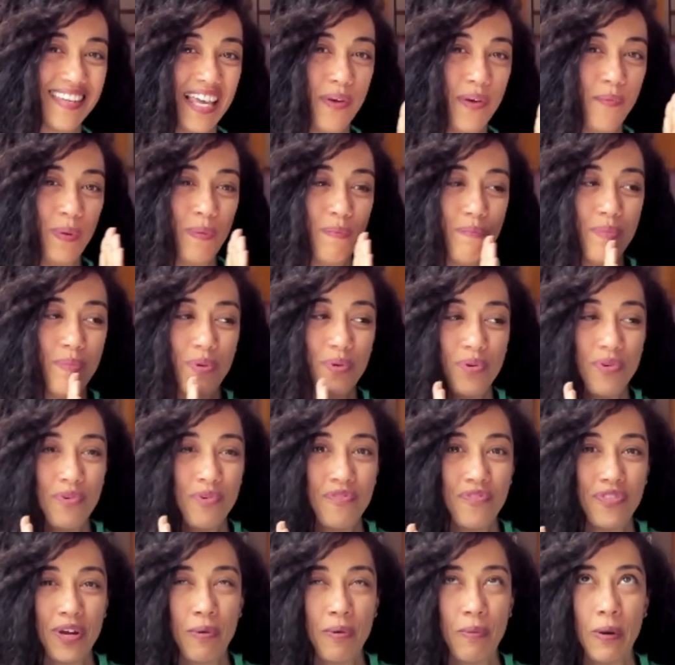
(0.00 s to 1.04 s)
It would
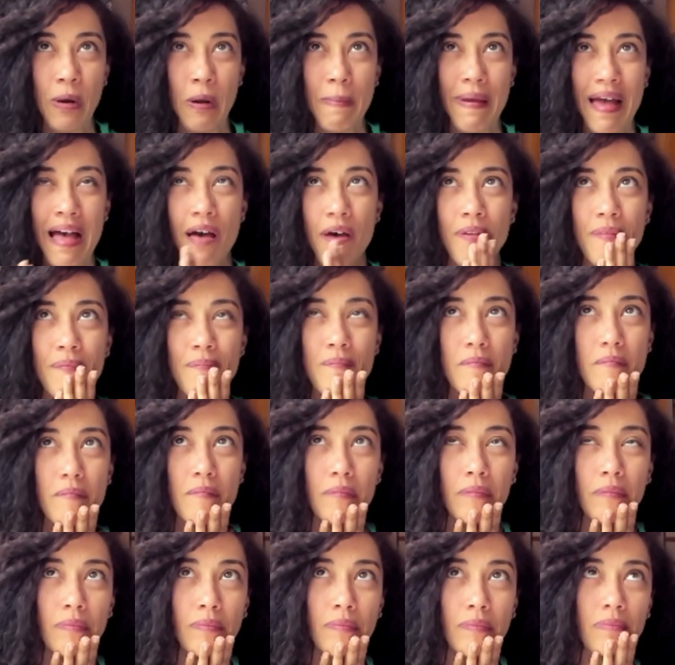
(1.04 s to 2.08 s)
move. There were about,
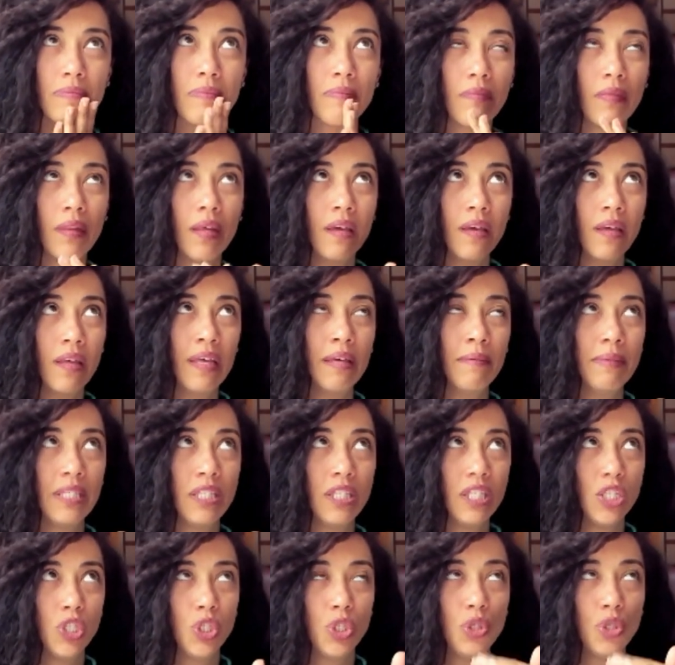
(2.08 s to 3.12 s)

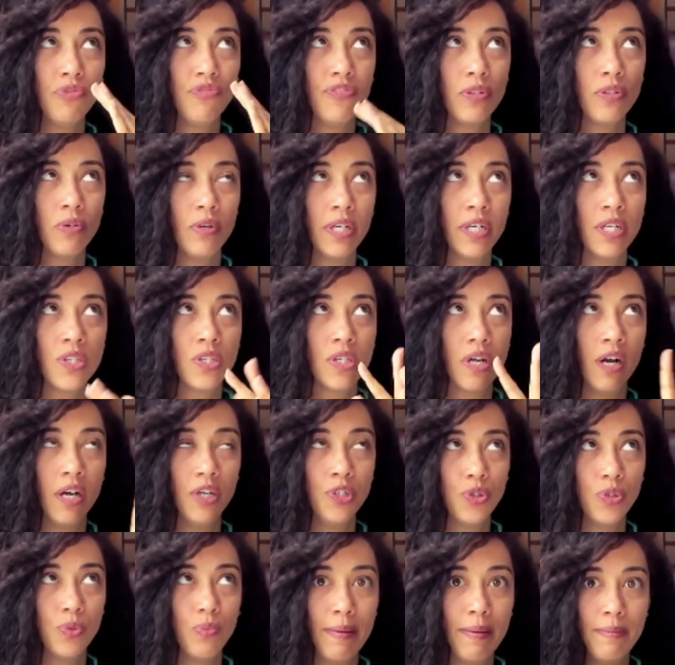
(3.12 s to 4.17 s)
2 floors,
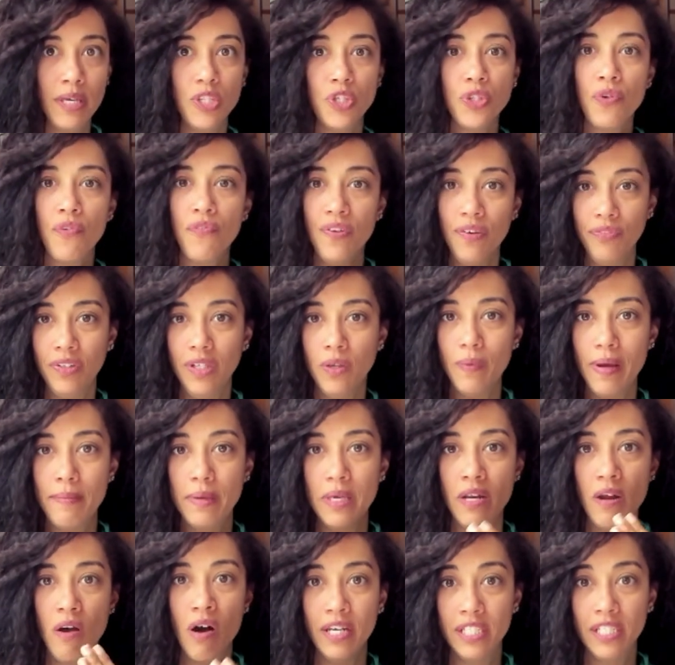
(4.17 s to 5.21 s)
100 women, so 50
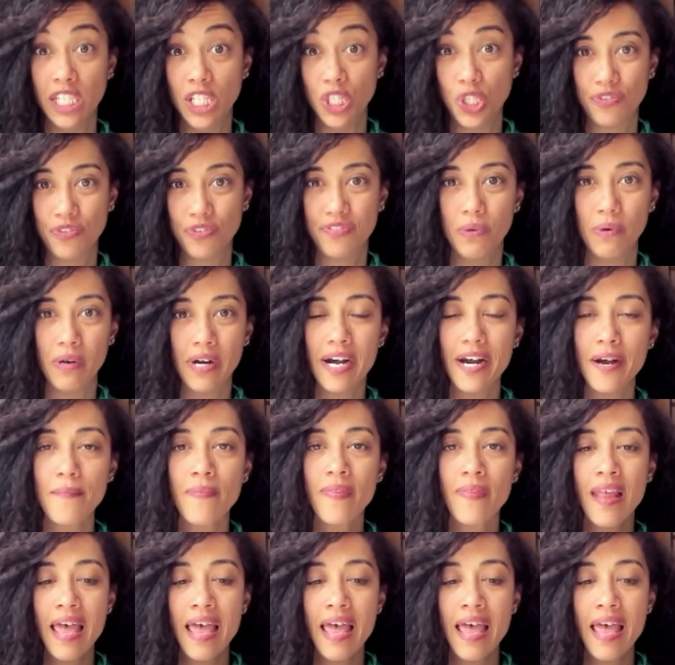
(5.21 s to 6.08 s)
women on each floor,